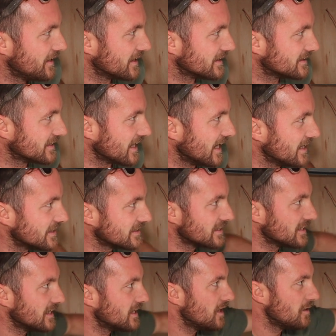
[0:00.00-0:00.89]
that
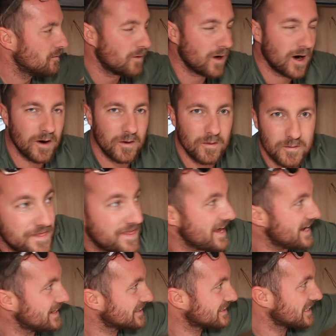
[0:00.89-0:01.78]
says, well,
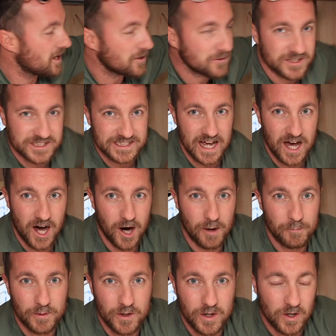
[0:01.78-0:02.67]
this whole
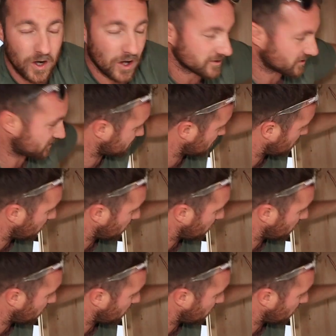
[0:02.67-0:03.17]
setup costs